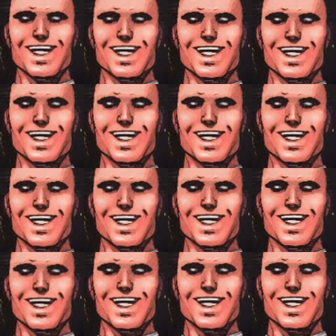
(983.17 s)

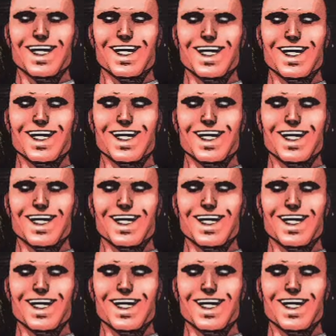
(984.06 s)

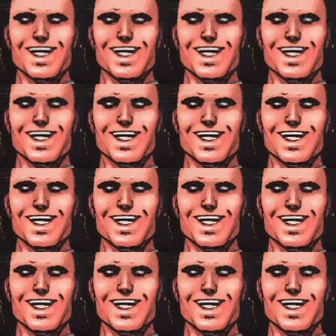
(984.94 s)
[no speech]